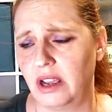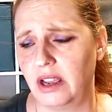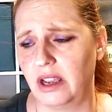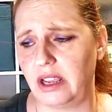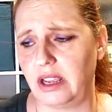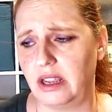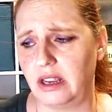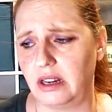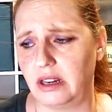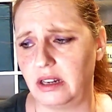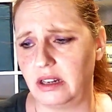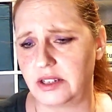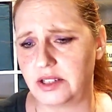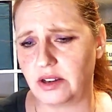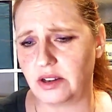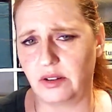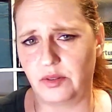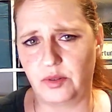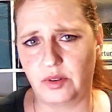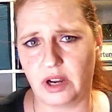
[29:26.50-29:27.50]
in
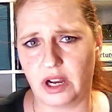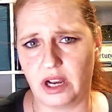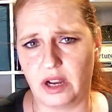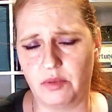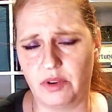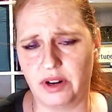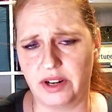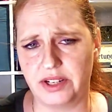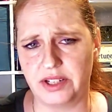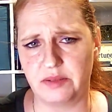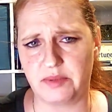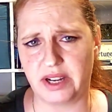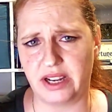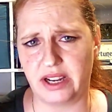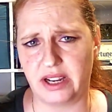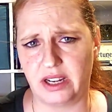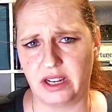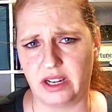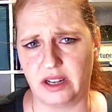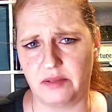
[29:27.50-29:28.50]
so I want to do
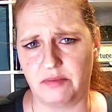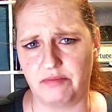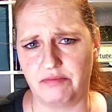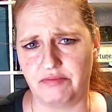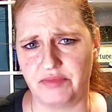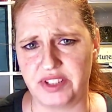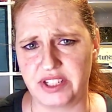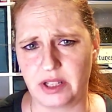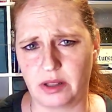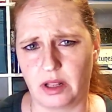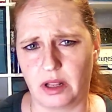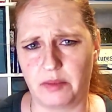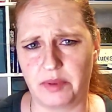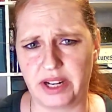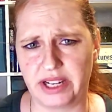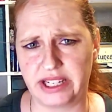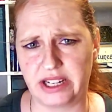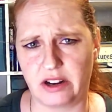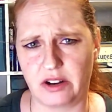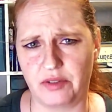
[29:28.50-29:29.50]
my um,
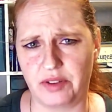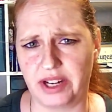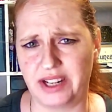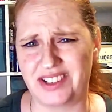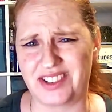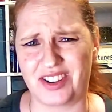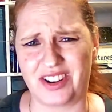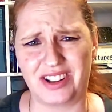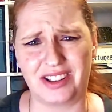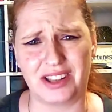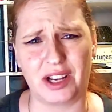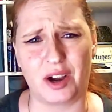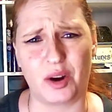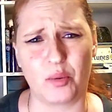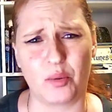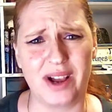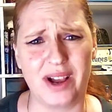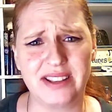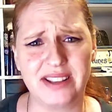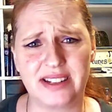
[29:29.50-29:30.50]
celebrity tarot reading starting like
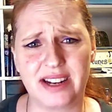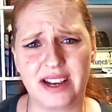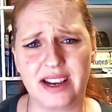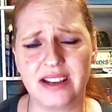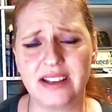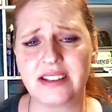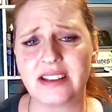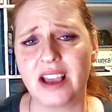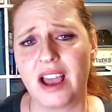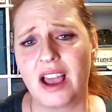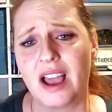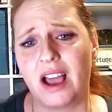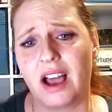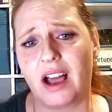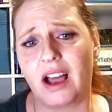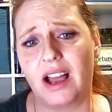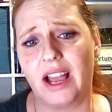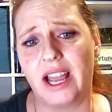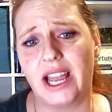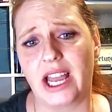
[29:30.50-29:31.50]
on Wednesdays.
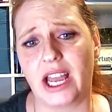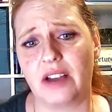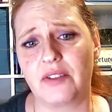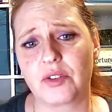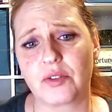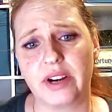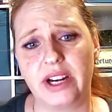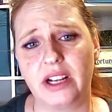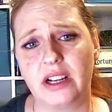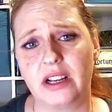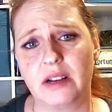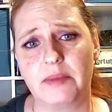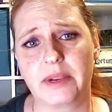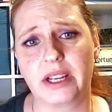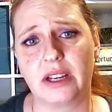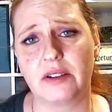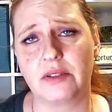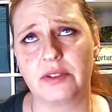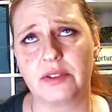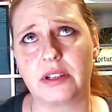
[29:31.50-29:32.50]
I have a reading
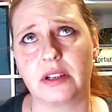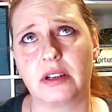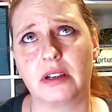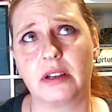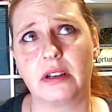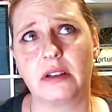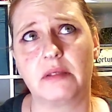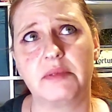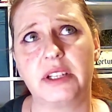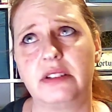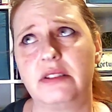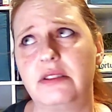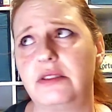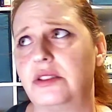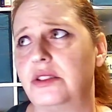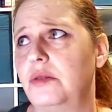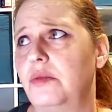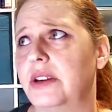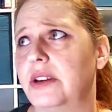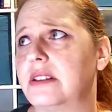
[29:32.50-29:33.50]
coming out um, in
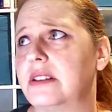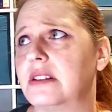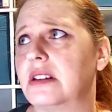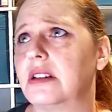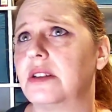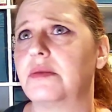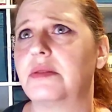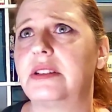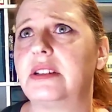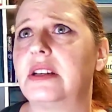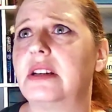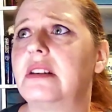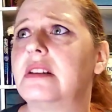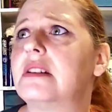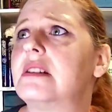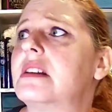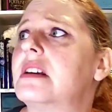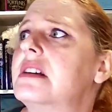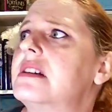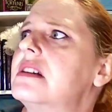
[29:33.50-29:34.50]
two Wednesdays. What date
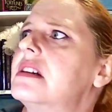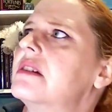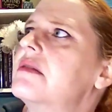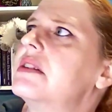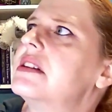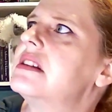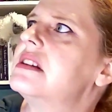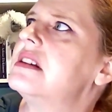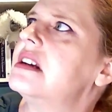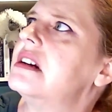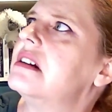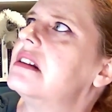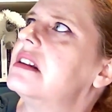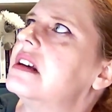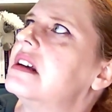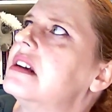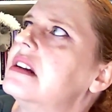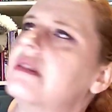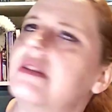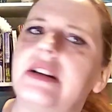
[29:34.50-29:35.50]
is that? Did I write the date on
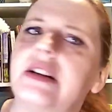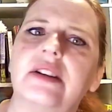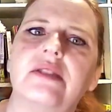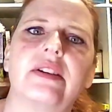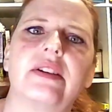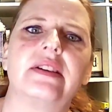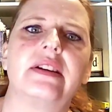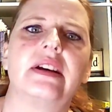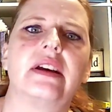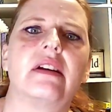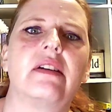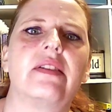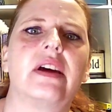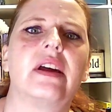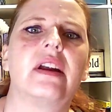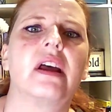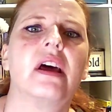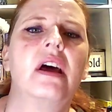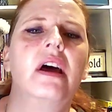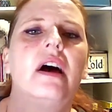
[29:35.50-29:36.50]
that? No, I didn't write the date on
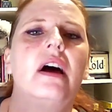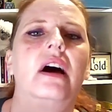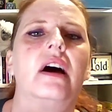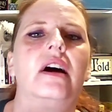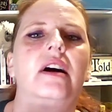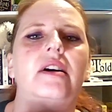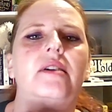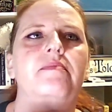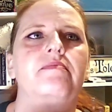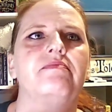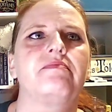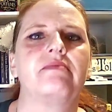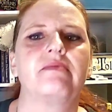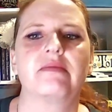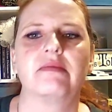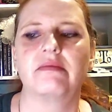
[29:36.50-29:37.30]
that. Um,